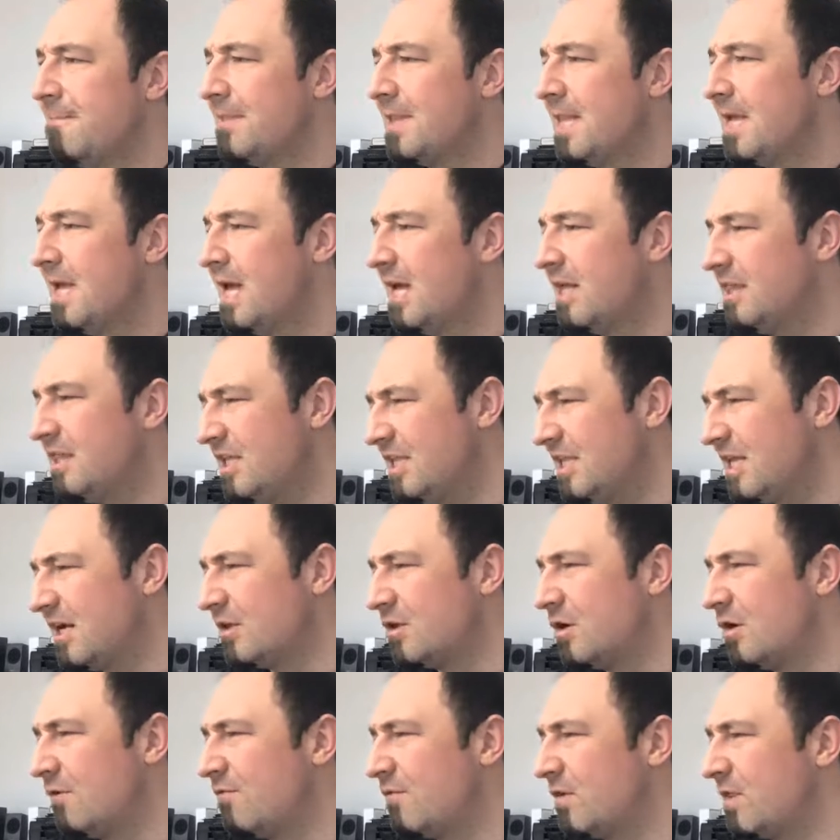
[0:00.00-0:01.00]
And I think that'll
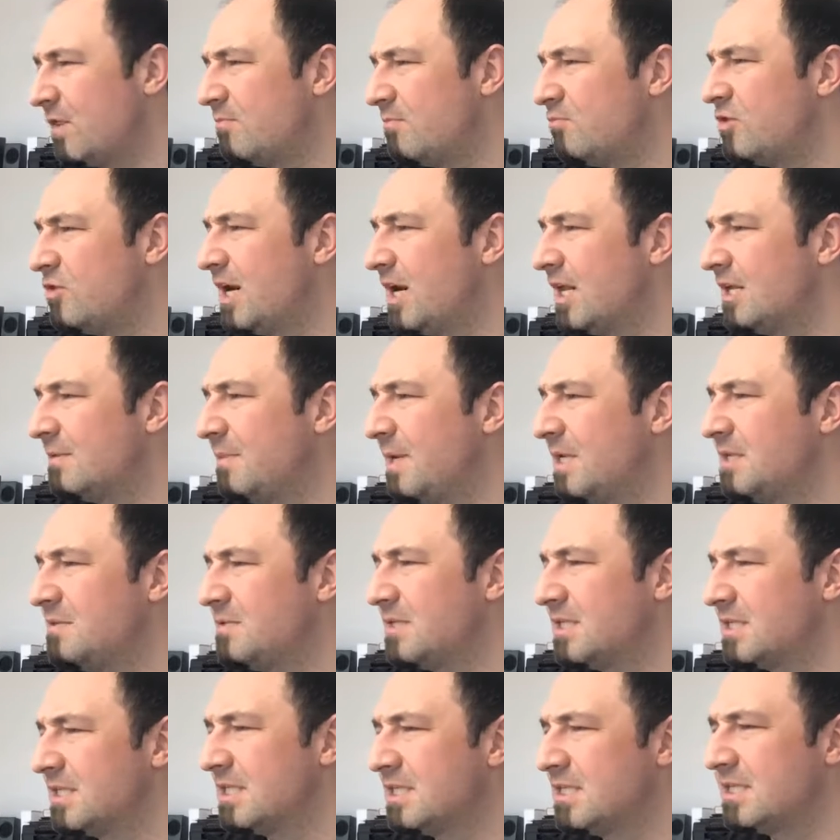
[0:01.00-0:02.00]
go for the product page,
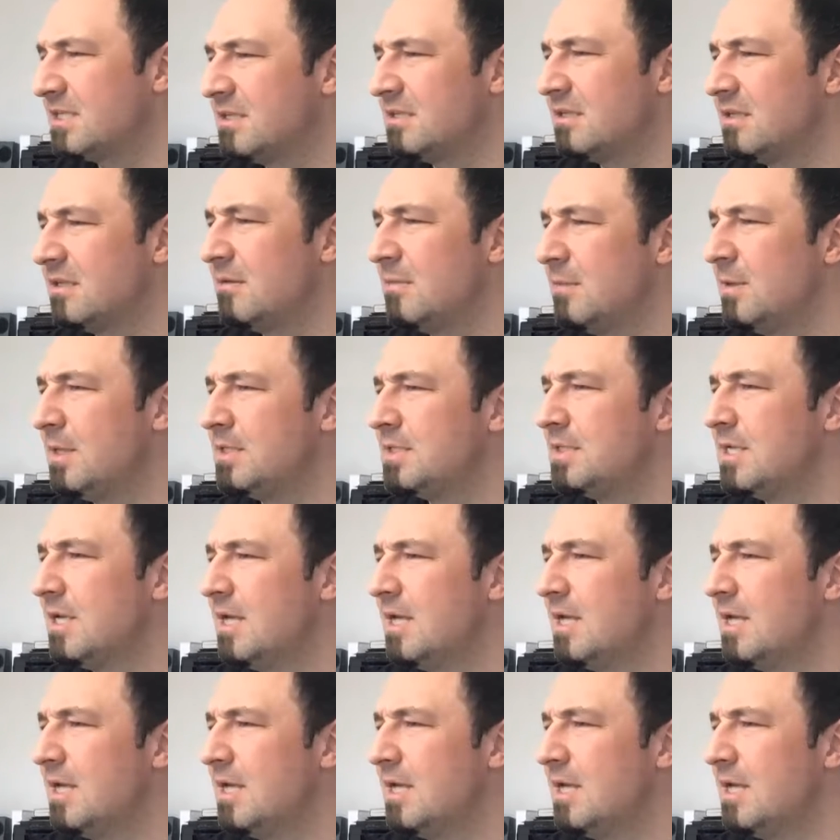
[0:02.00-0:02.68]
because this is a little bit